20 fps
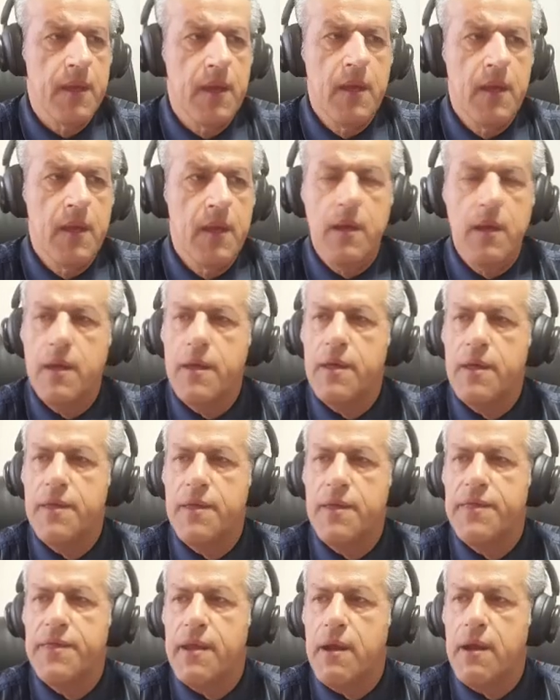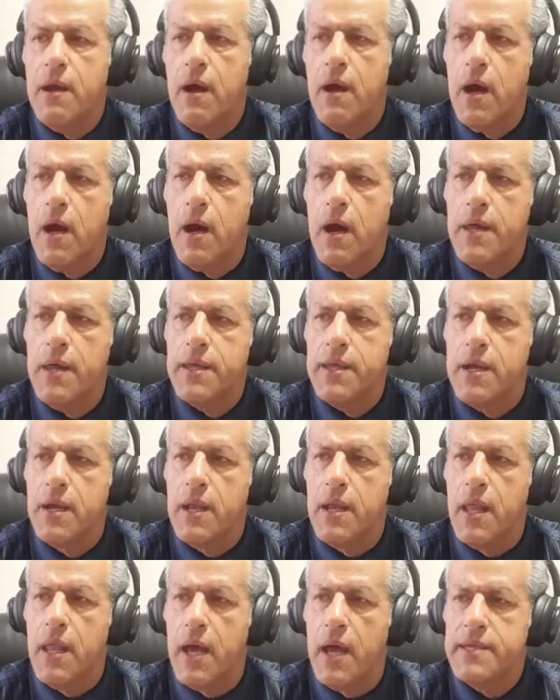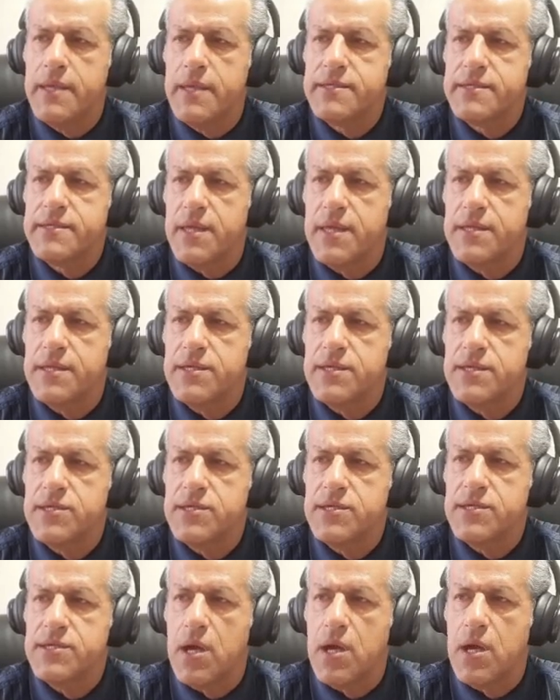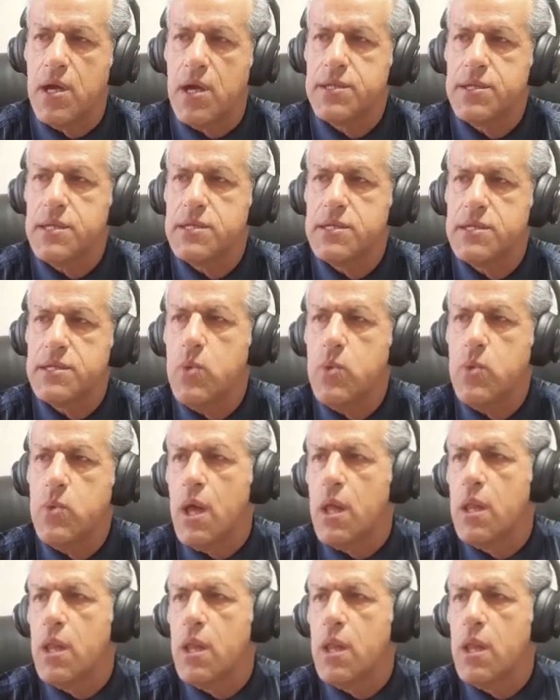There are other lines on this chart as well.